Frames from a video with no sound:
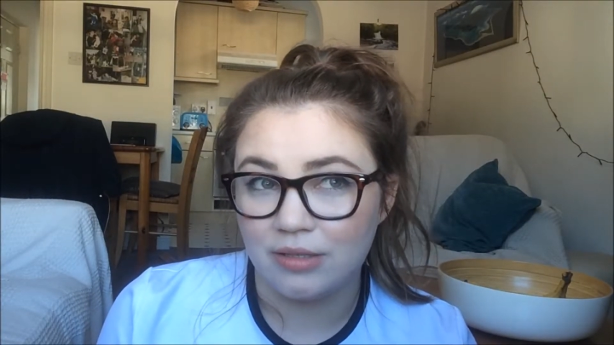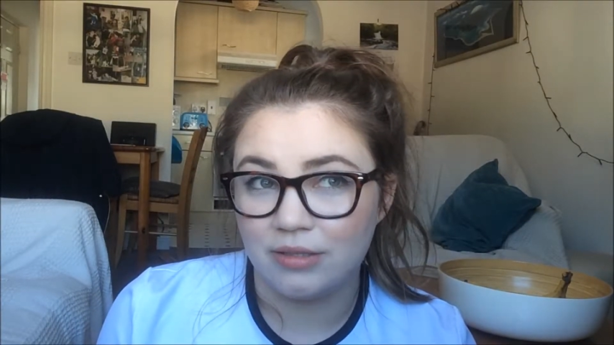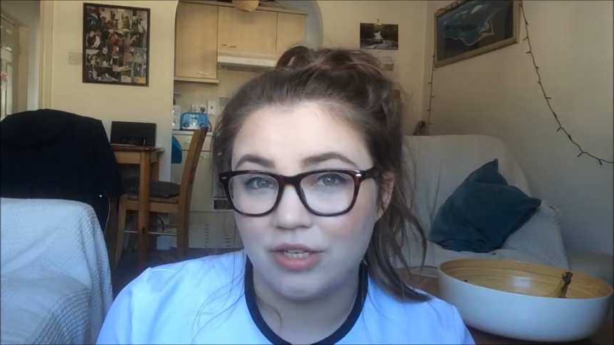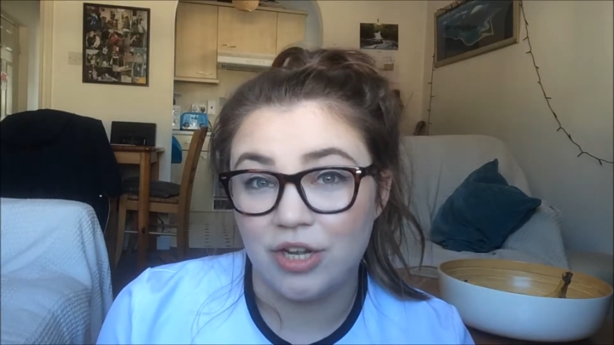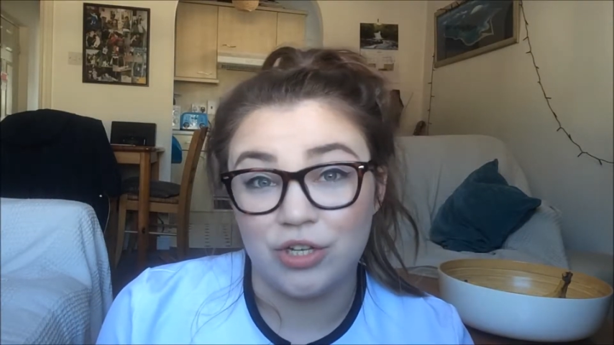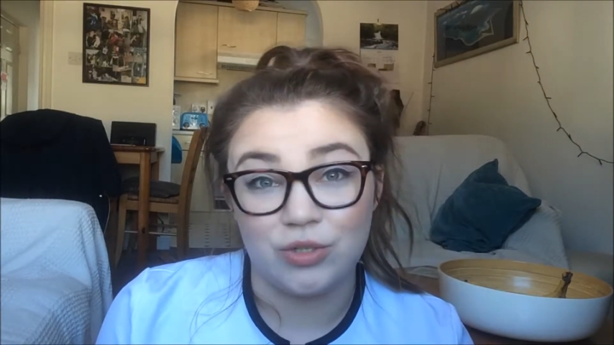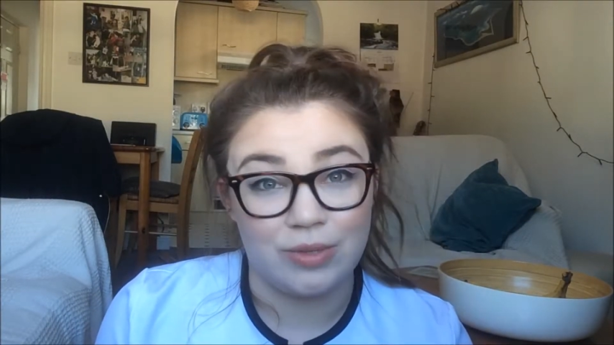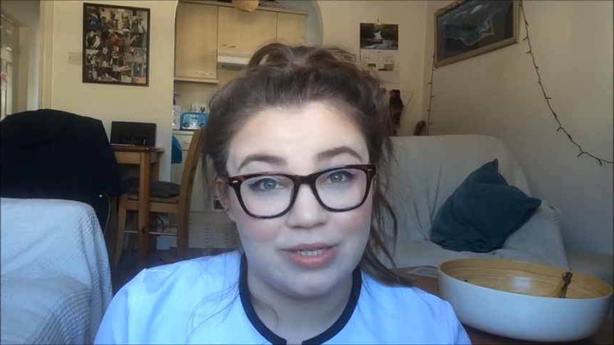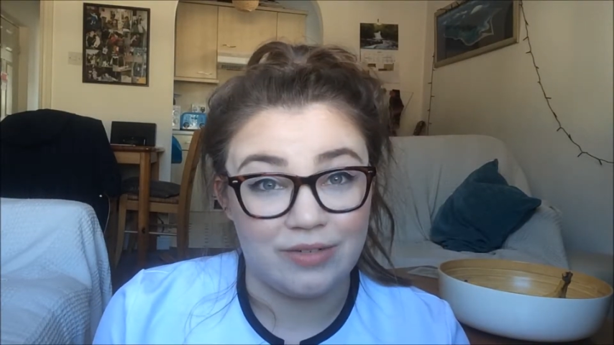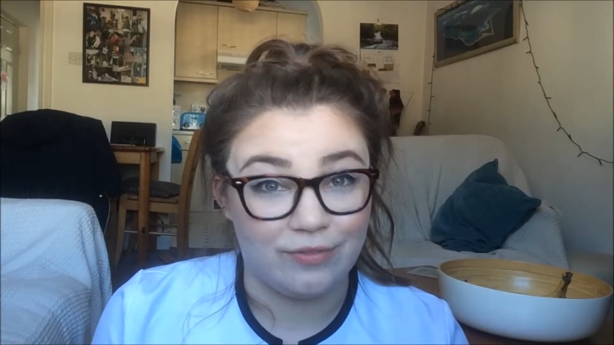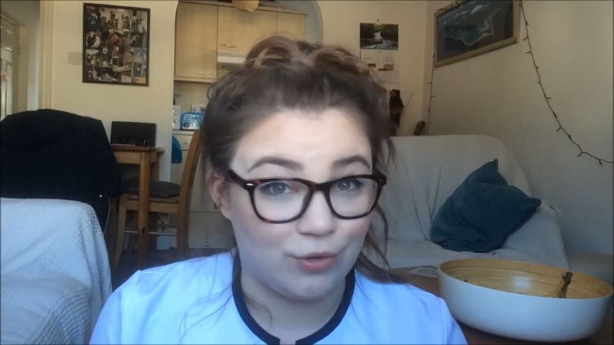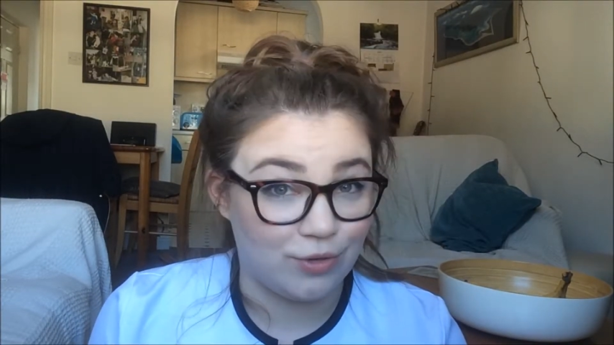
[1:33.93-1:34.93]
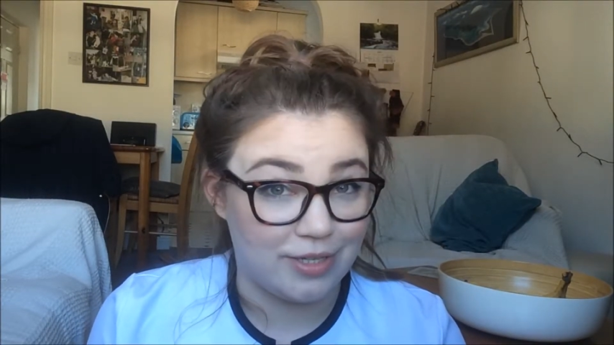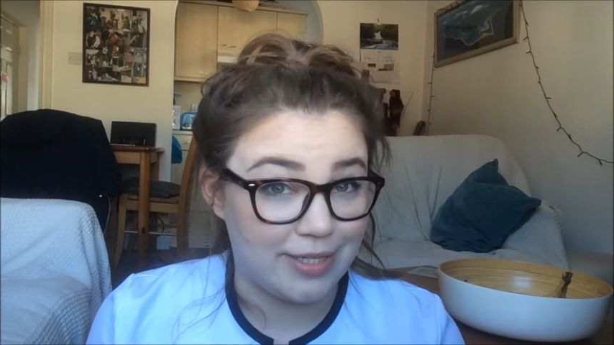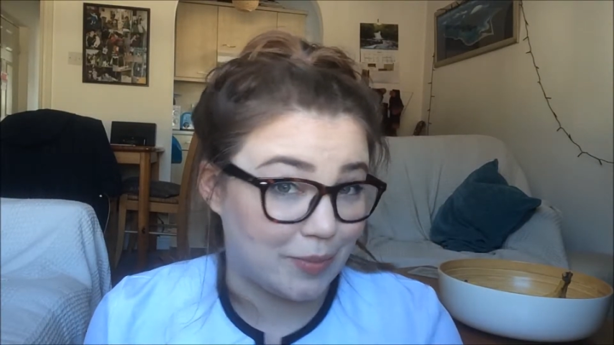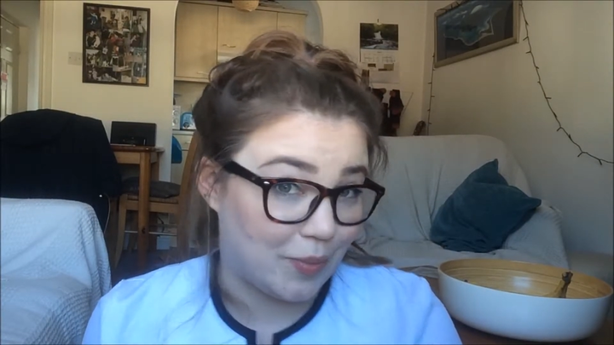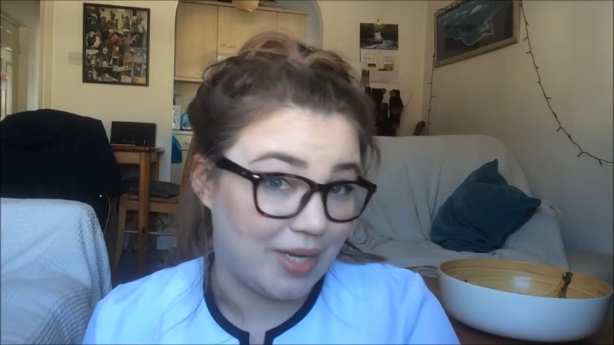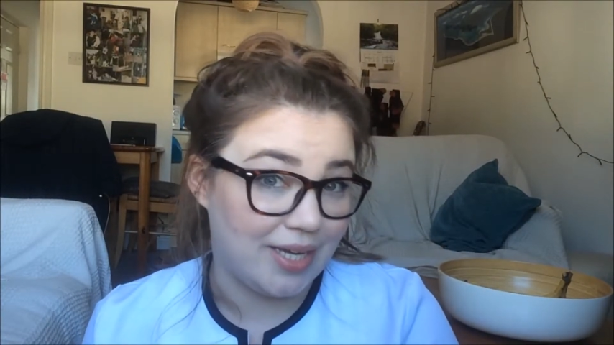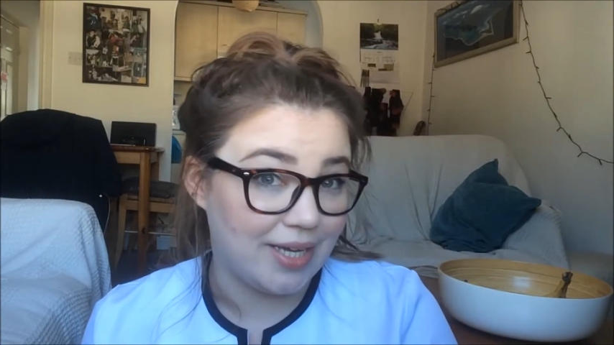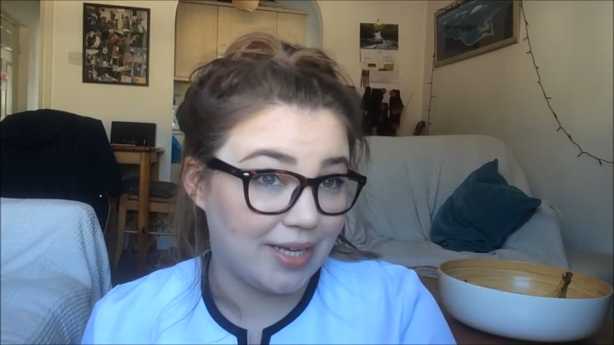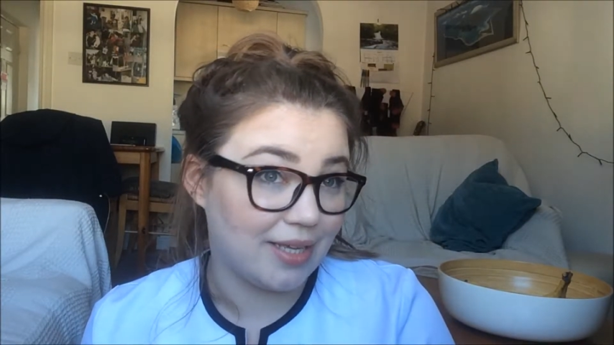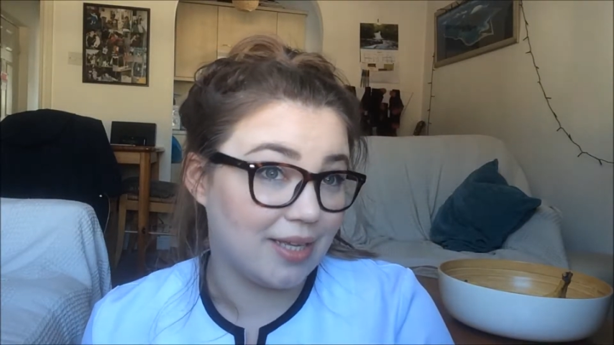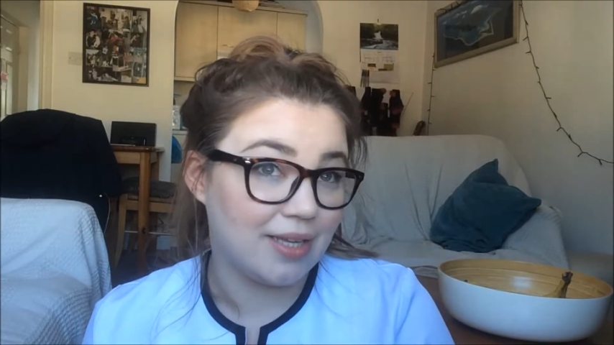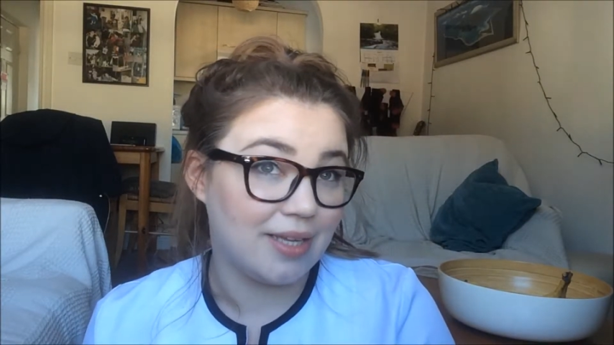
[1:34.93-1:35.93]
turned 24 this
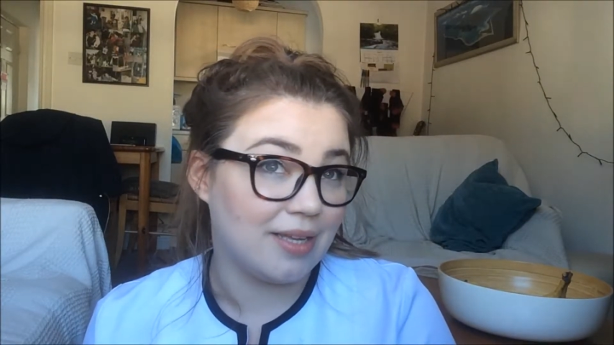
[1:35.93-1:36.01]
week,